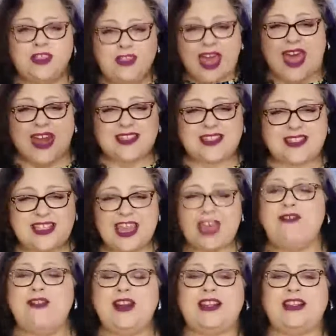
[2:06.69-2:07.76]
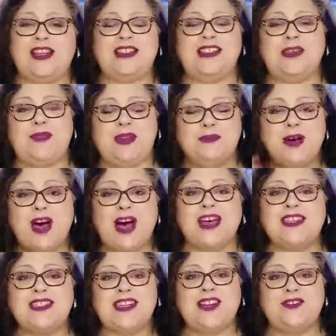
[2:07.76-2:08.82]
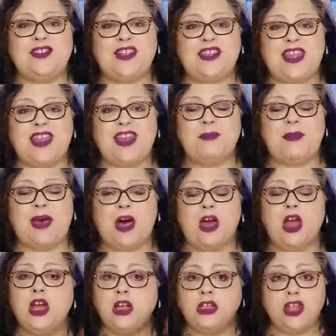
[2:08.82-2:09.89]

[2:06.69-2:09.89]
That is definitely something positive to think about.